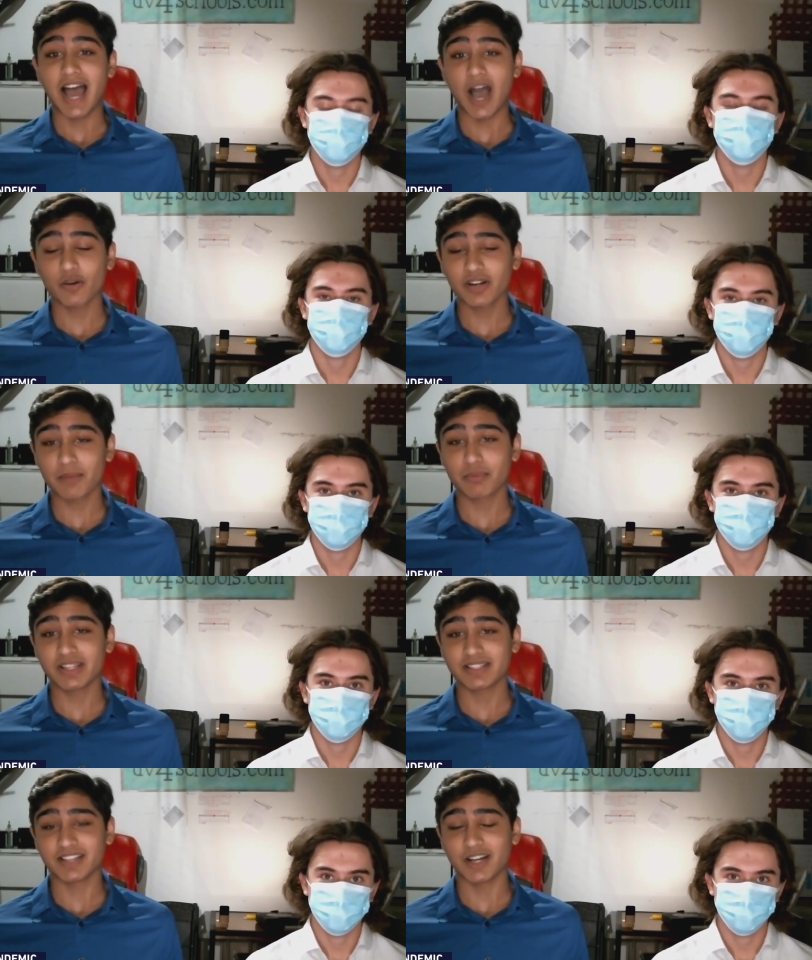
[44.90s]
Speaker 1: how could I
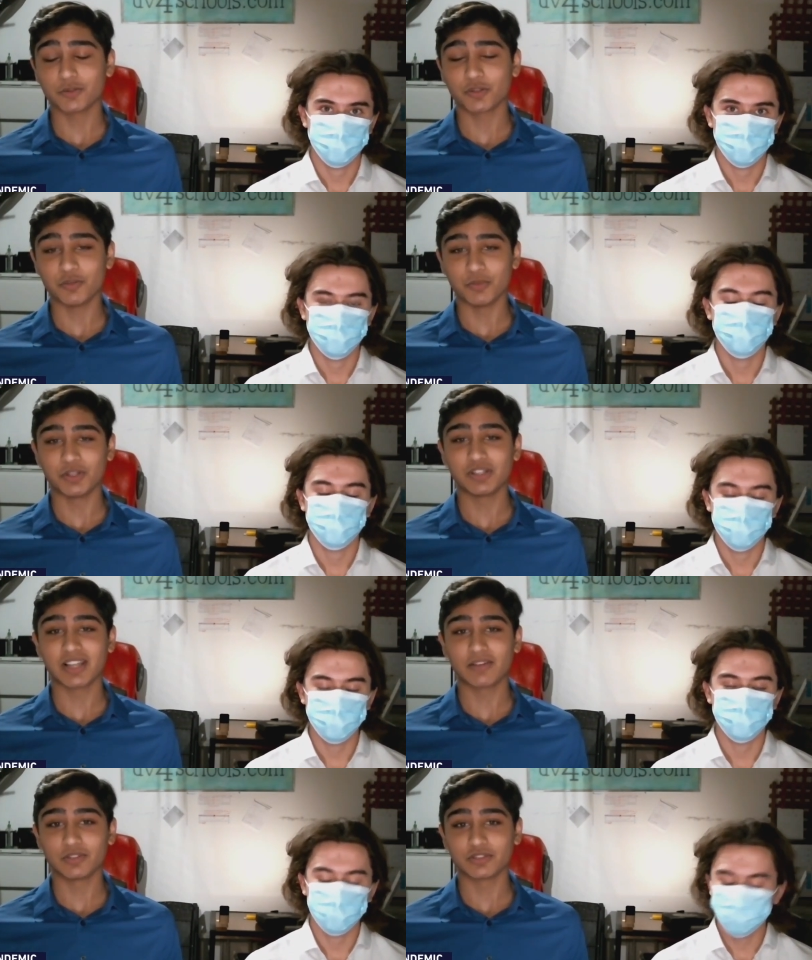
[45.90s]
bring this down to a community
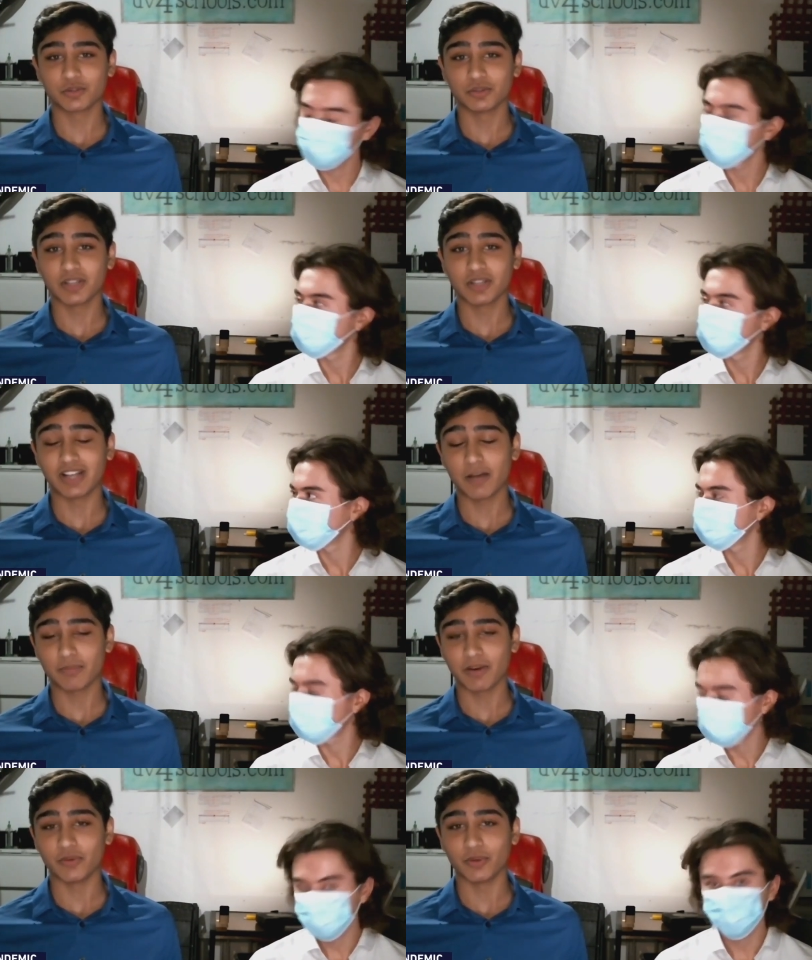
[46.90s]
level, a school level, and
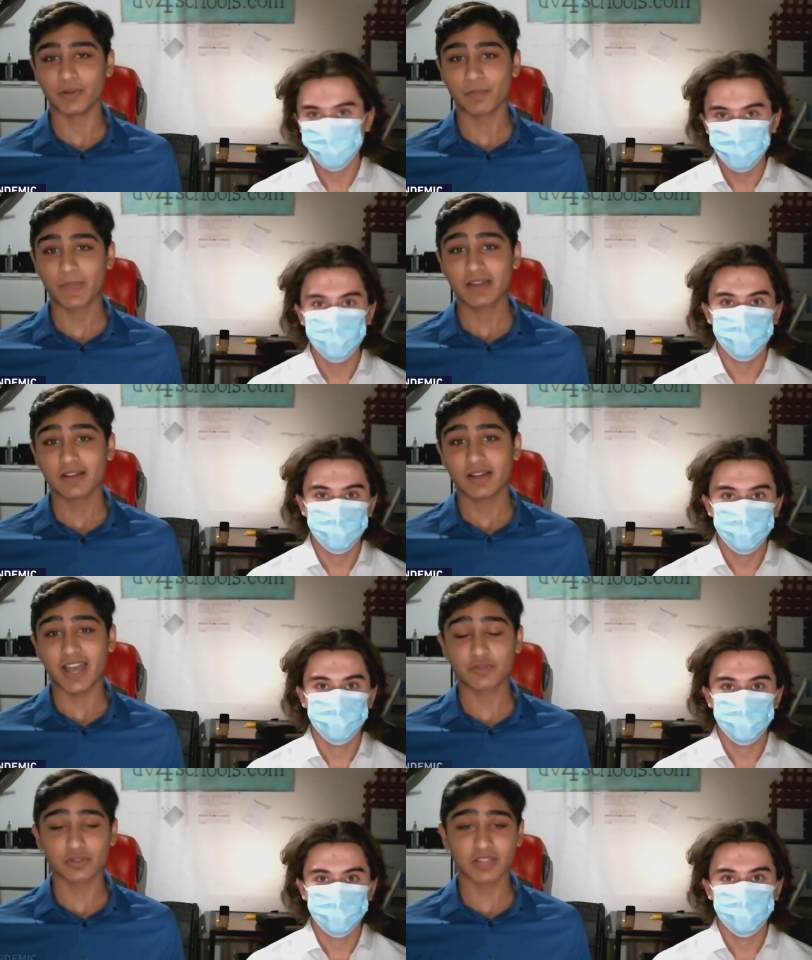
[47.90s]
help everyone?
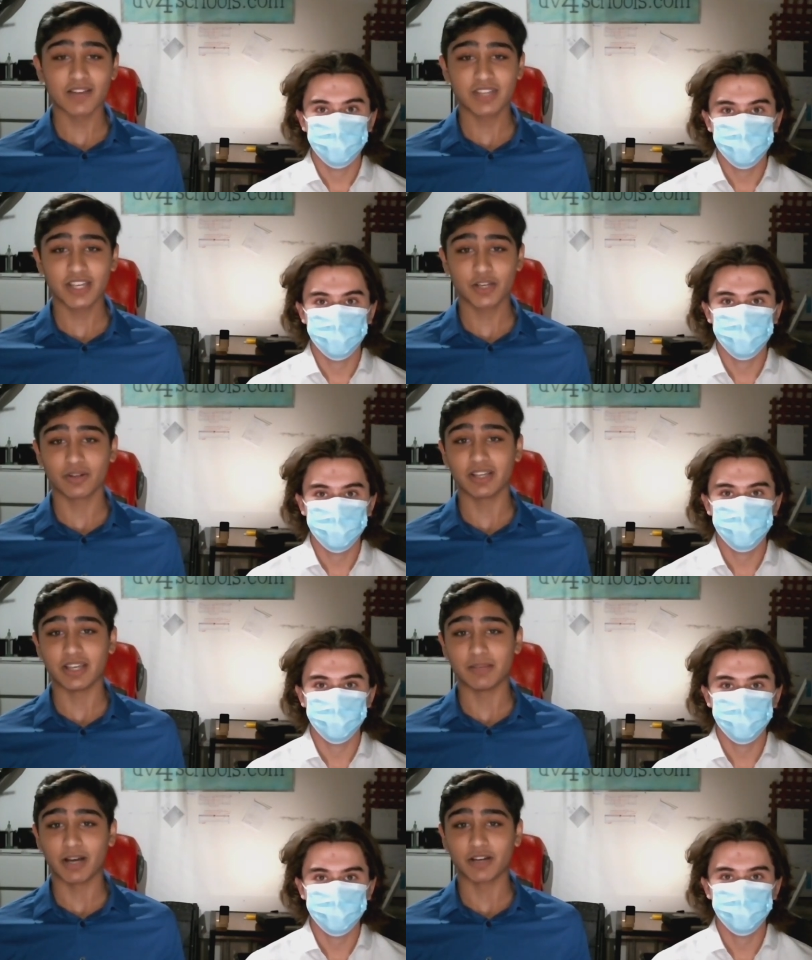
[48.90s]
After a lot of
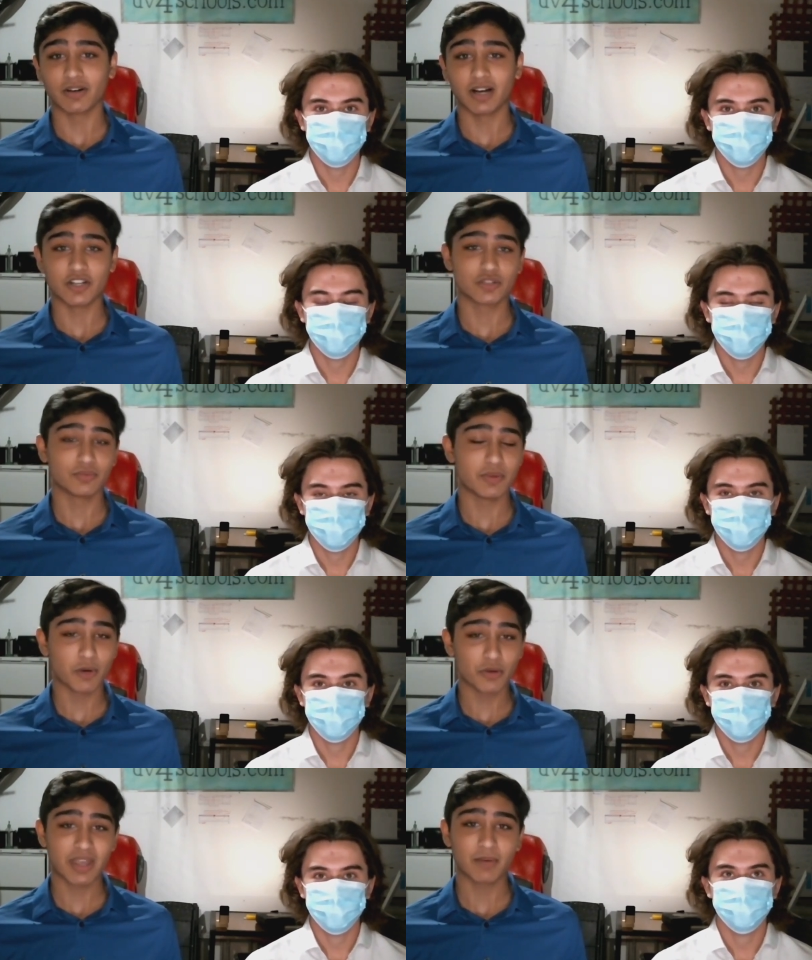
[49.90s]
tinkering in my garage, we
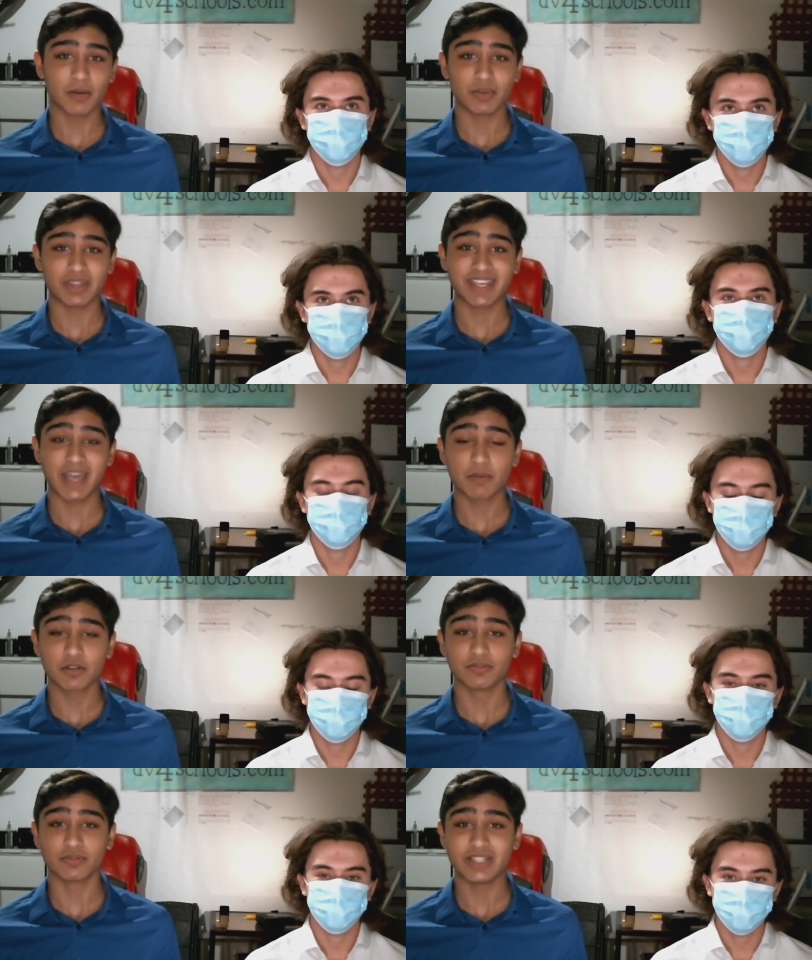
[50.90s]
both came up with a
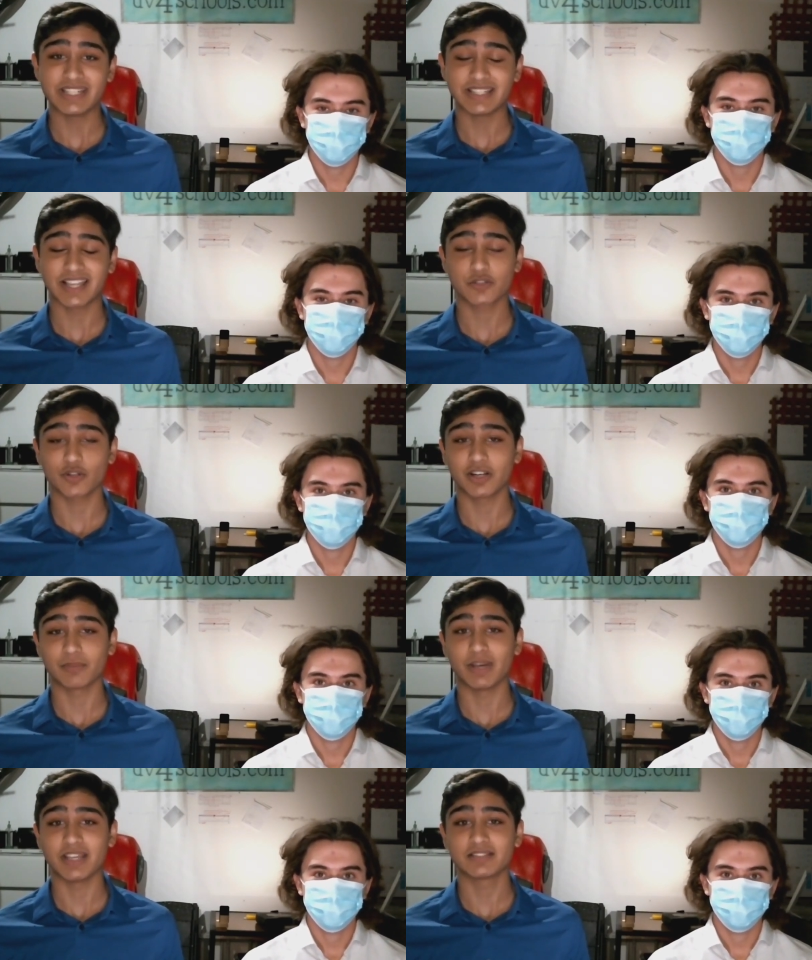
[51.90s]
chemical free,
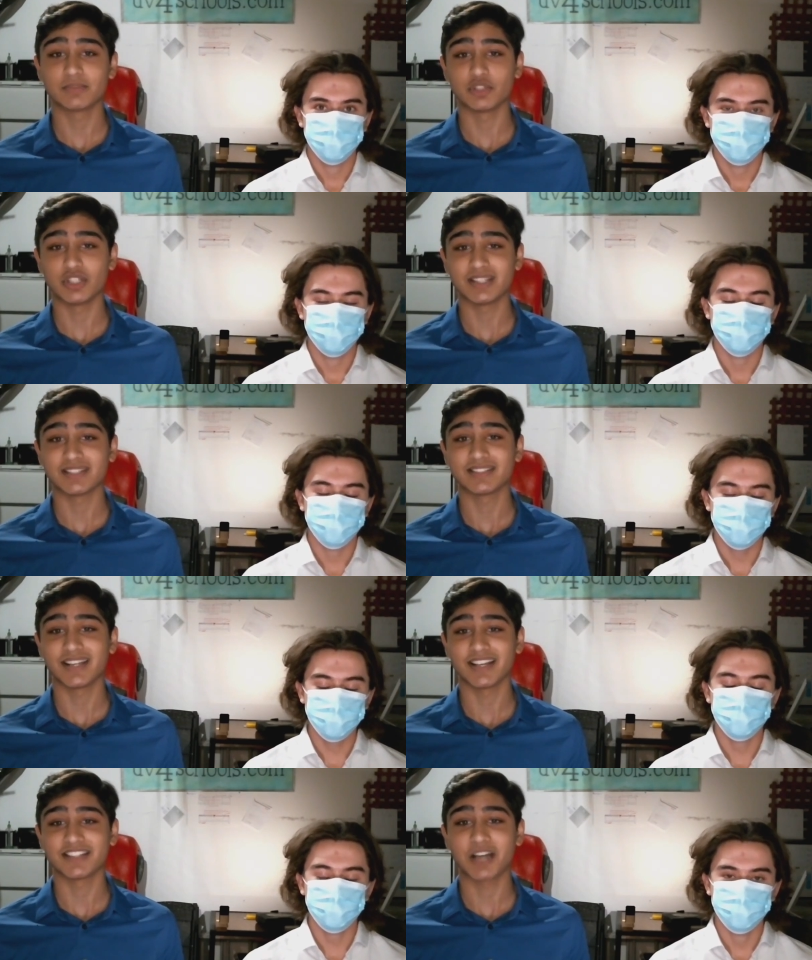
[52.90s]
electronic based machine to
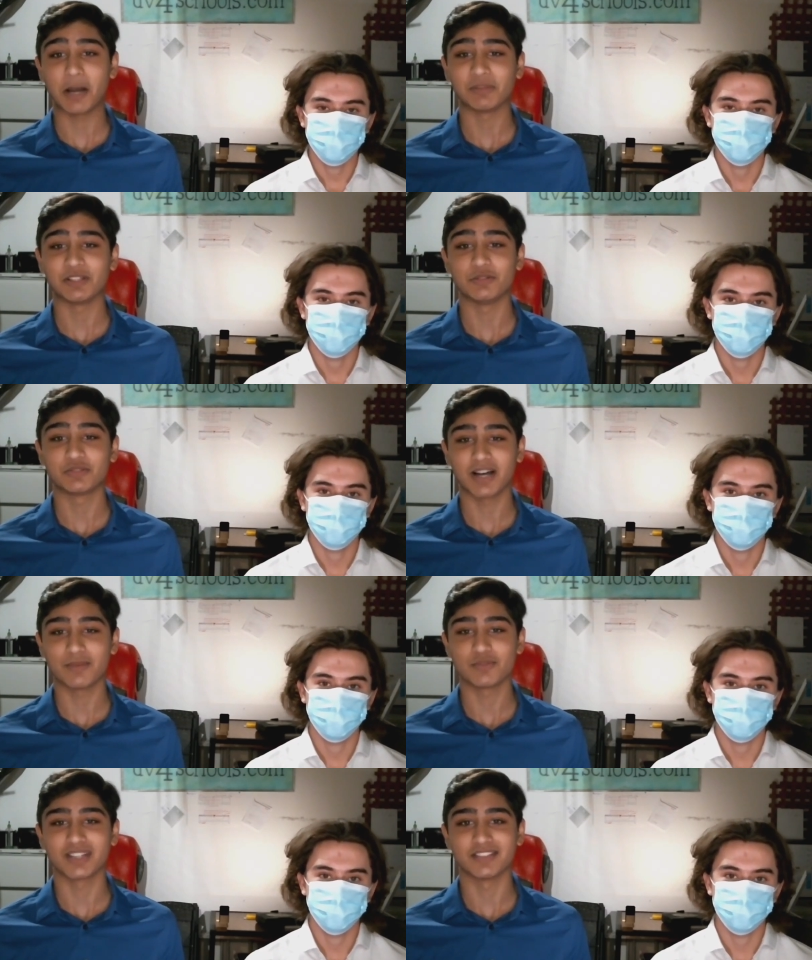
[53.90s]
sanitize commonly used
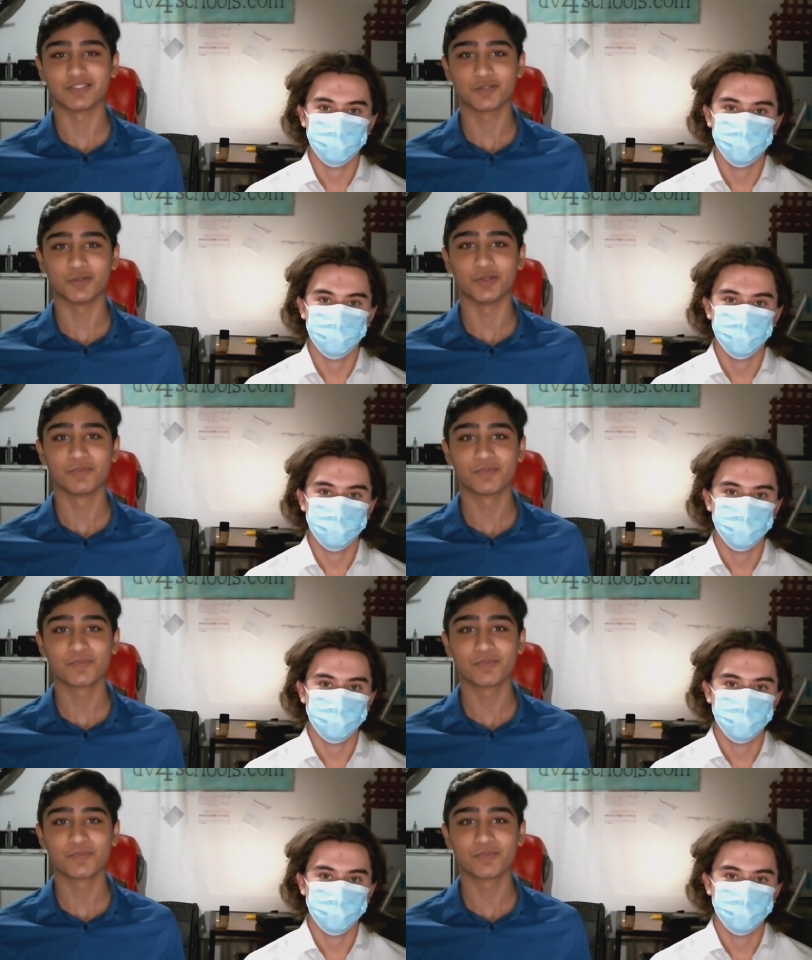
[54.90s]
objects in a school.